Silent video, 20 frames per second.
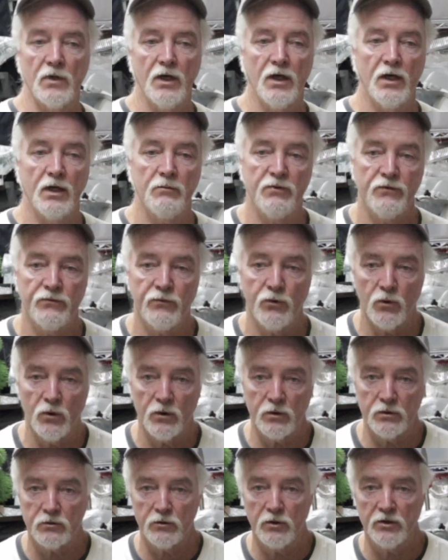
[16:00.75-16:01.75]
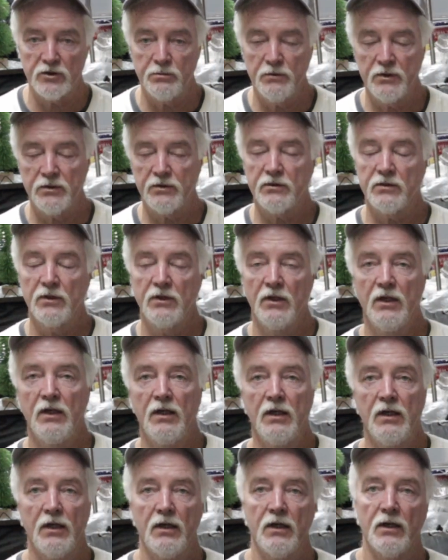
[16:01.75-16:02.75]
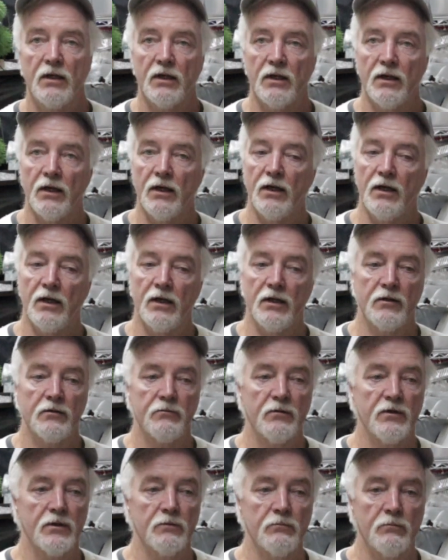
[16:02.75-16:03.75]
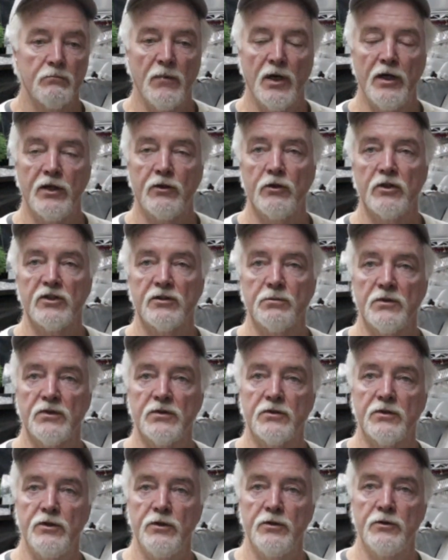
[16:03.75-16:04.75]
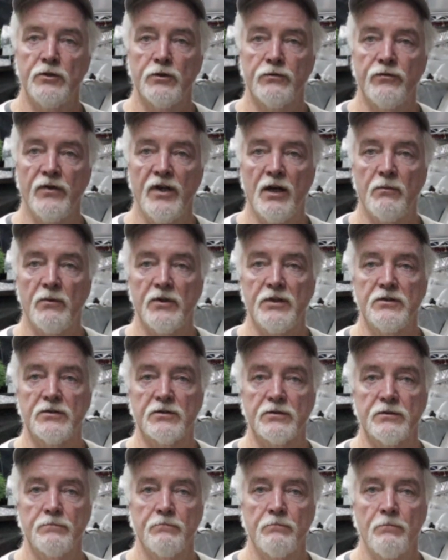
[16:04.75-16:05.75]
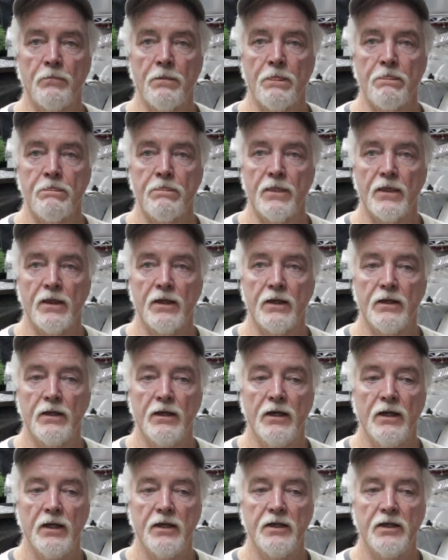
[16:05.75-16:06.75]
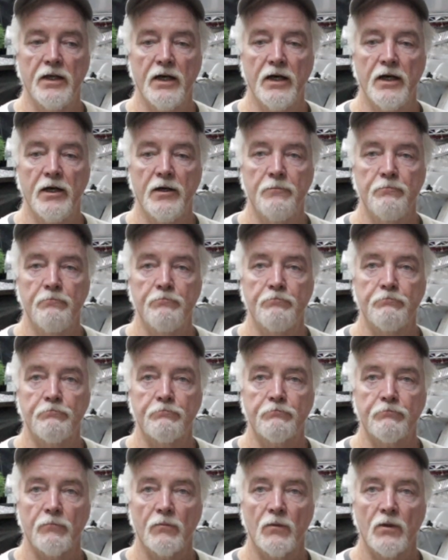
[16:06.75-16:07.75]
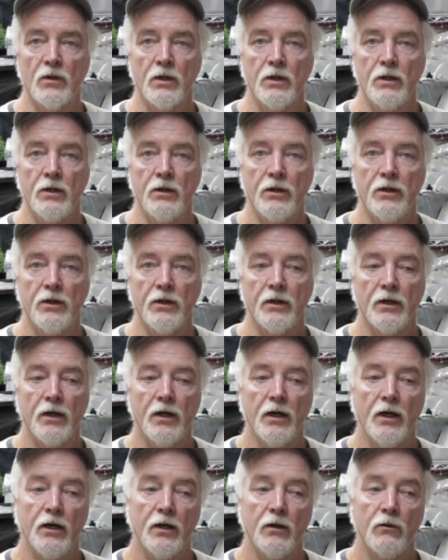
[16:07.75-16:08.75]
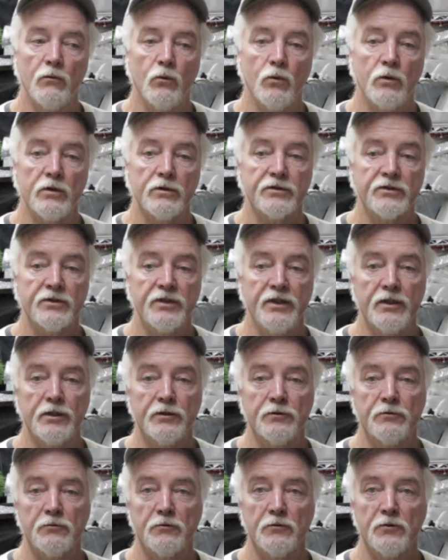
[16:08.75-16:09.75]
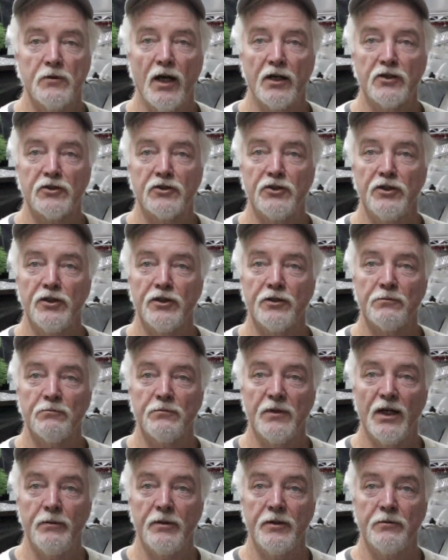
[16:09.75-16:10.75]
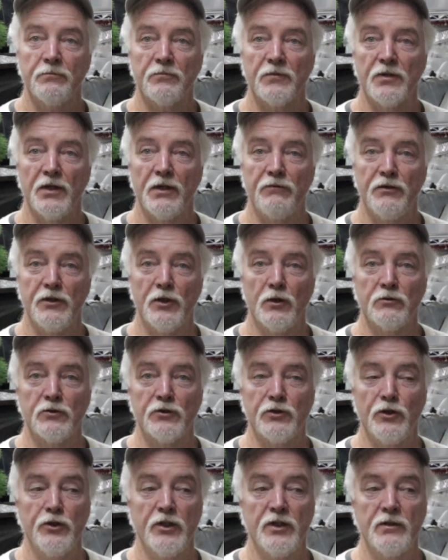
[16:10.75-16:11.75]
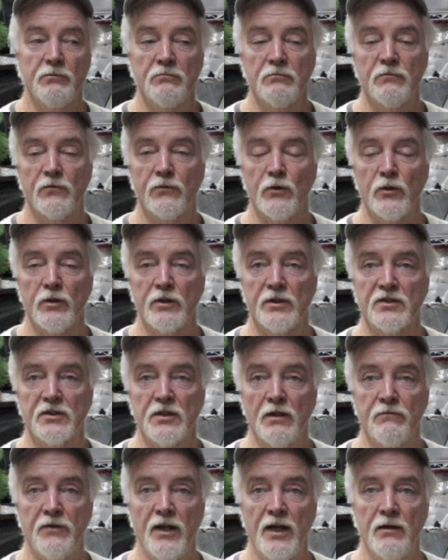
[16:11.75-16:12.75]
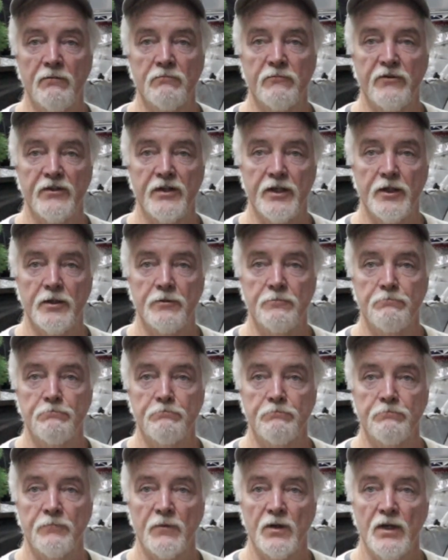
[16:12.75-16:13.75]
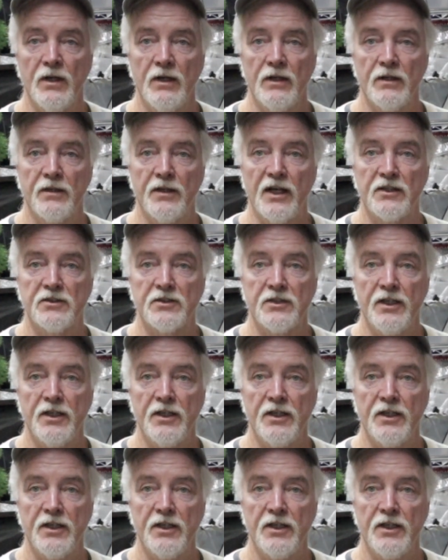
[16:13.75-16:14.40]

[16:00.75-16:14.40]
uh, before Christmas, uh, Merry Christmas to you and your families, and um, uh, we'll see you next year, maybe, if you don't tune in for the stuffed ham video. Thanks